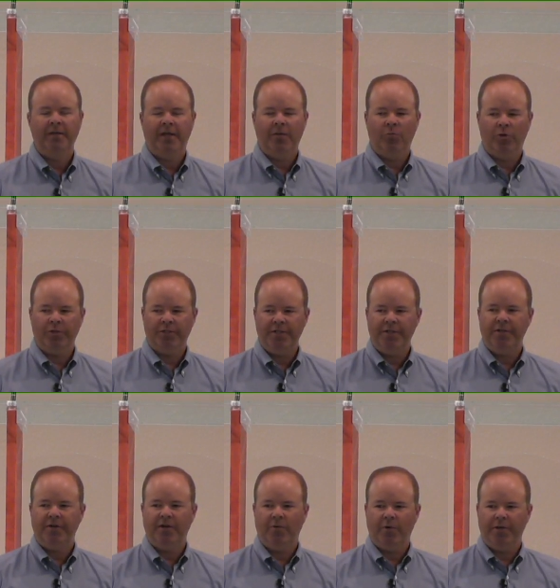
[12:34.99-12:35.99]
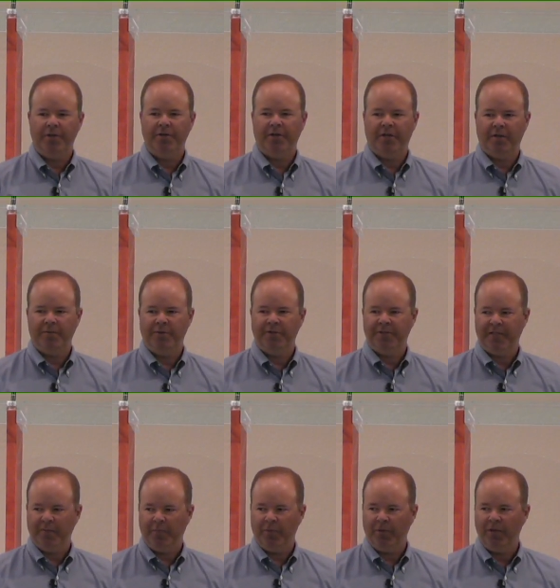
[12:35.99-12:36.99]
and once a year I want you to come to the
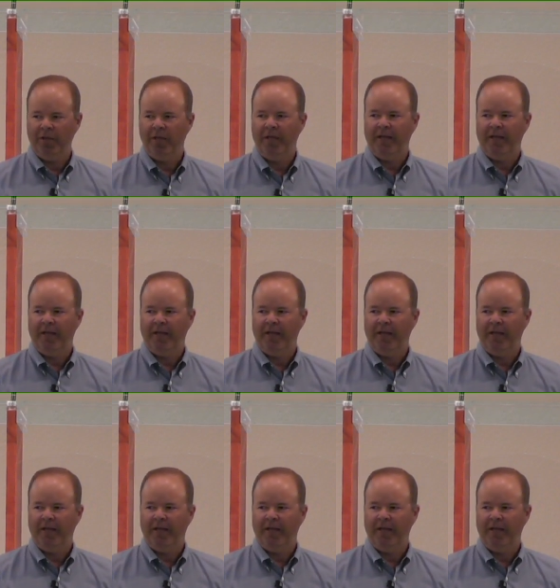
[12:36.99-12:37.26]
temple,